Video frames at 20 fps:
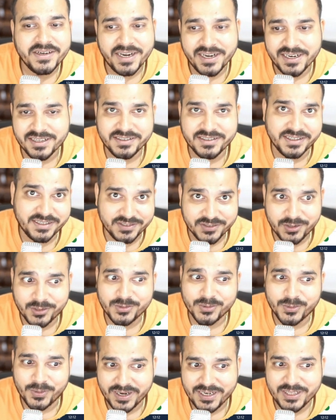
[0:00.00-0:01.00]
data set is
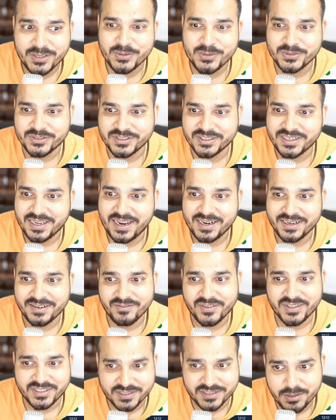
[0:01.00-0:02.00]
also quite huge.
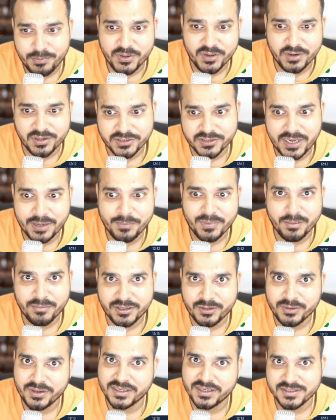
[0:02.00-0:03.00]
And with CPU also, I'm
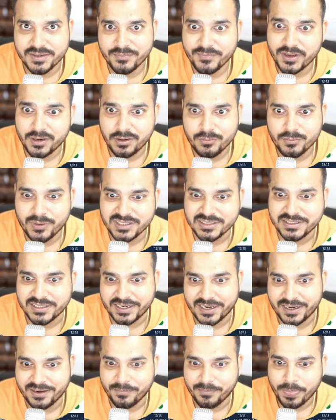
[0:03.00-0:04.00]
able to get somewhere around 1
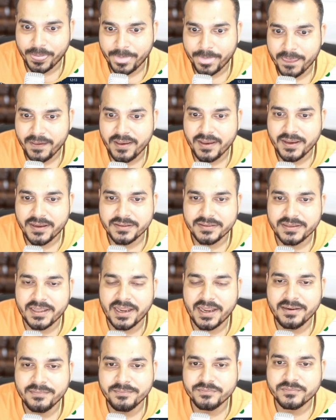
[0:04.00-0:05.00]
second.
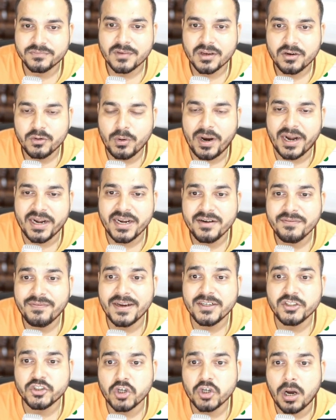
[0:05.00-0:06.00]
Then to
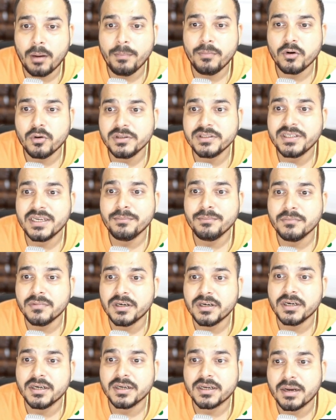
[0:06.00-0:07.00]
identify job roles
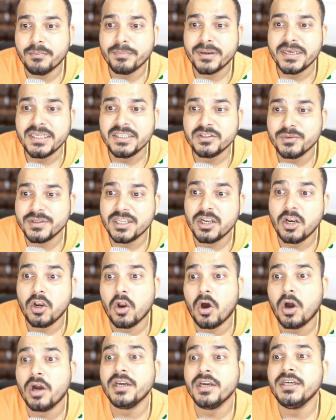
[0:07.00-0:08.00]
and companies with the
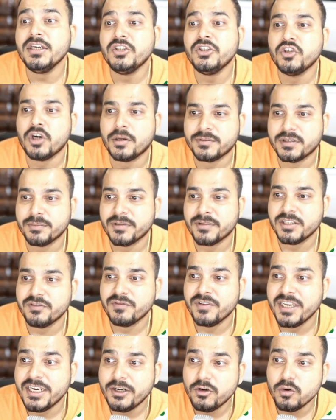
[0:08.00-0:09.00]
longest job
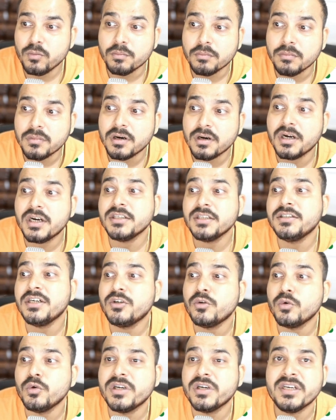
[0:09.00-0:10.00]
summaries, we need to merge
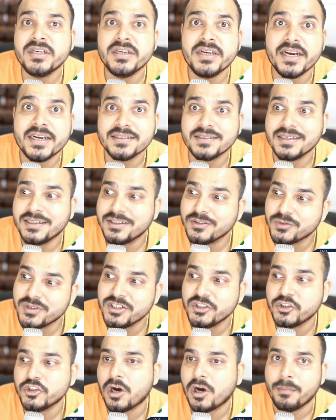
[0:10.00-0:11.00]
the two data set
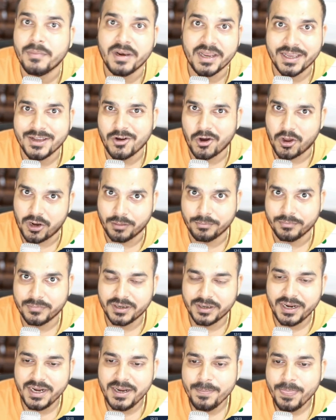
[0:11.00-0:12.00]
using job link column,
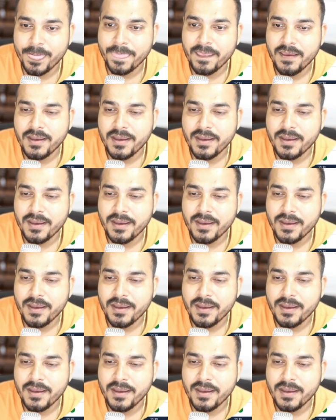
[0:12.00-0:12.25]
right?